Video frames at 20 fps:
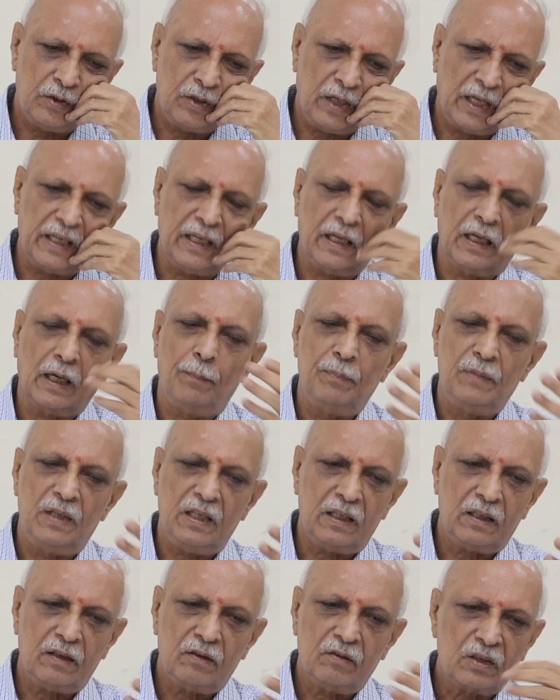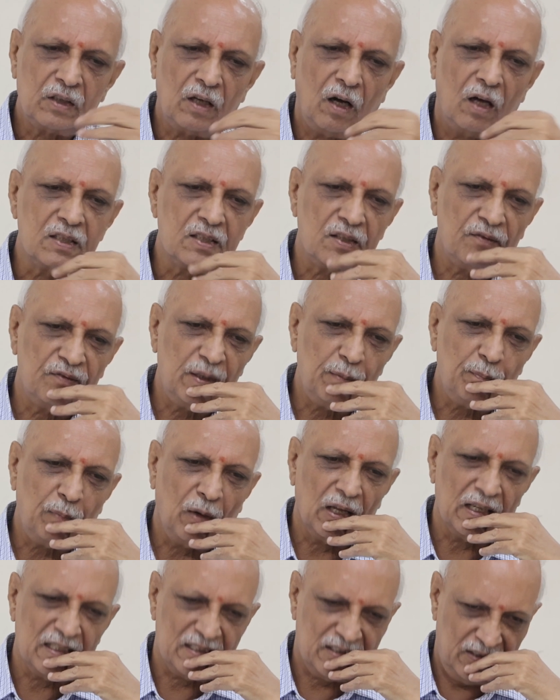taking up the cause of the
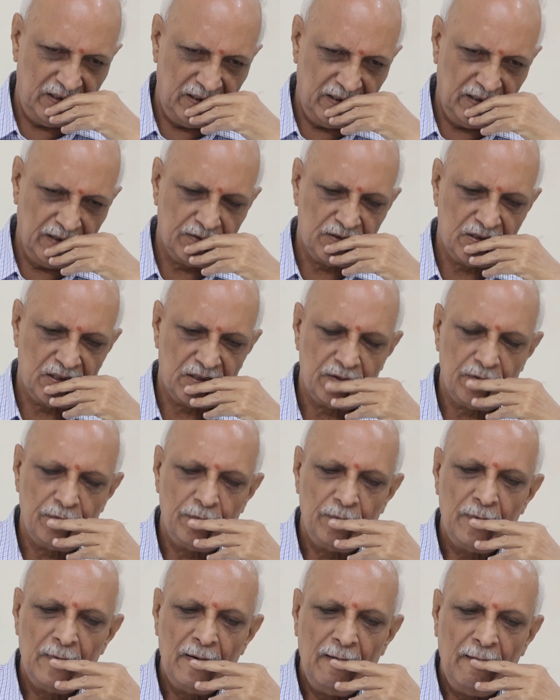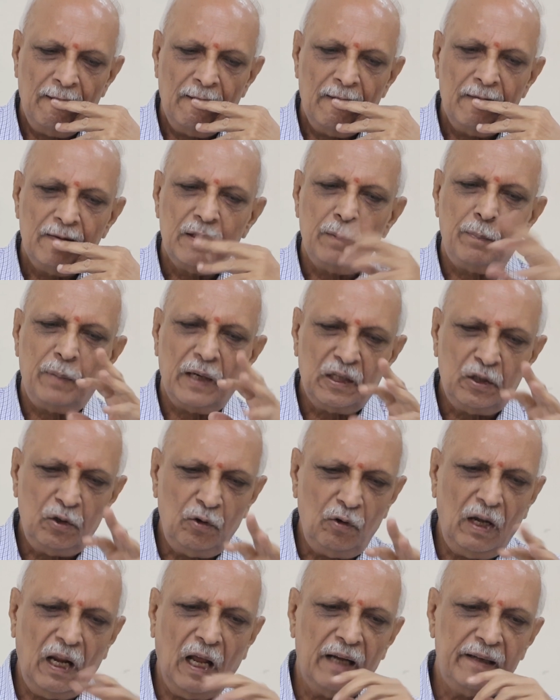Palestinians. The
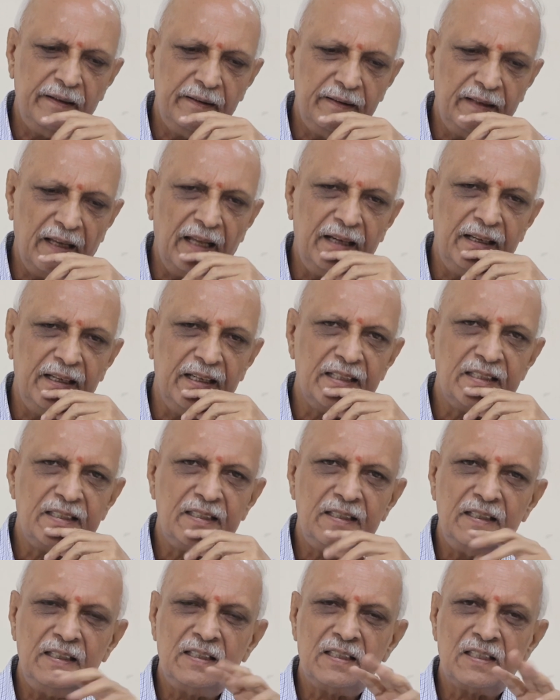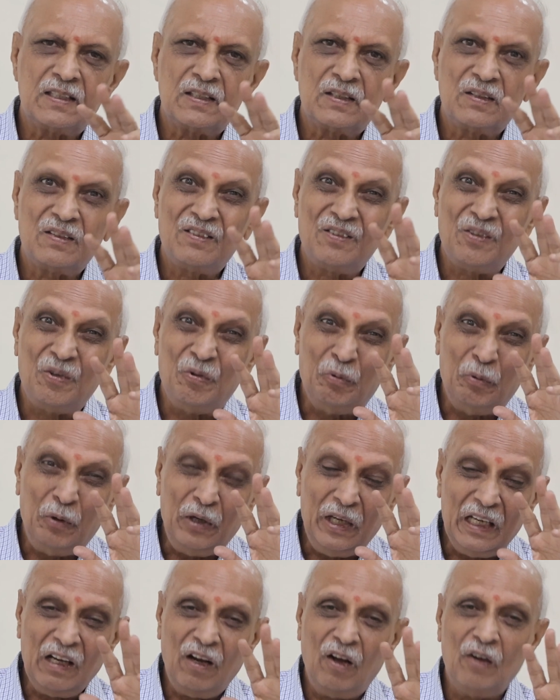peculiarity there is it's
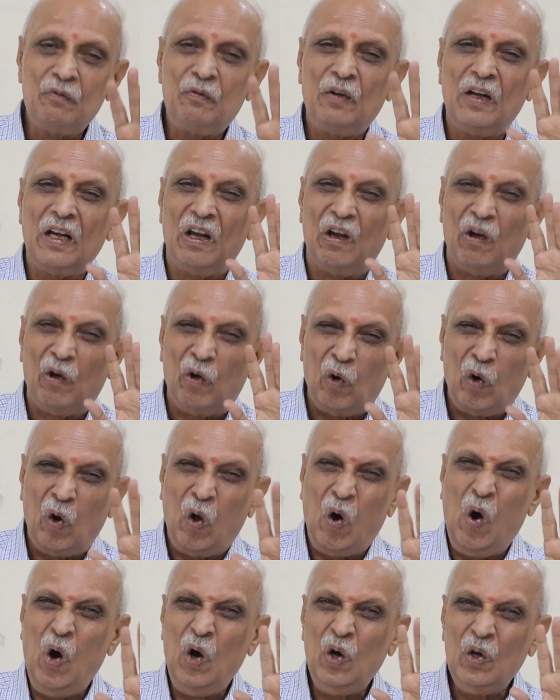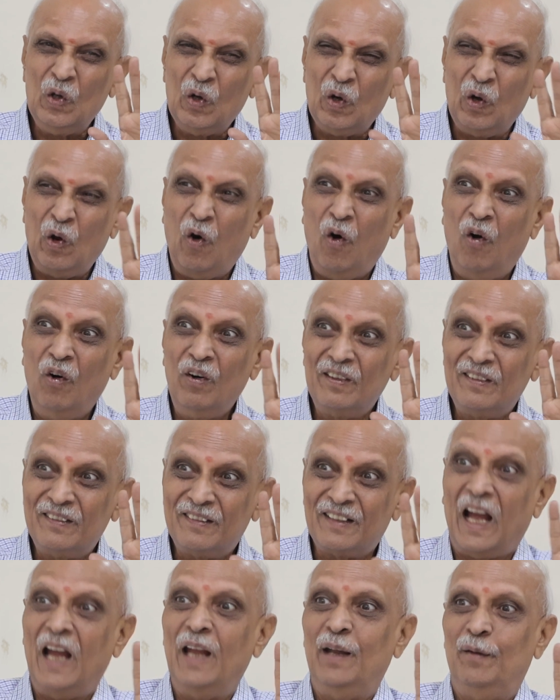going on for a long,
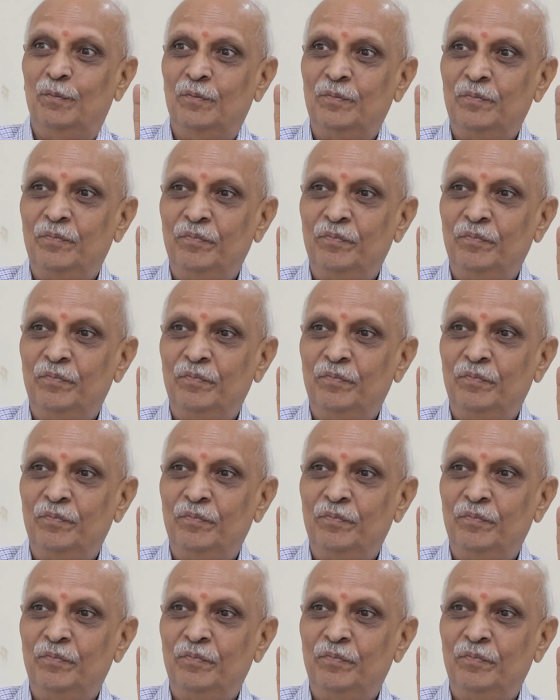long time,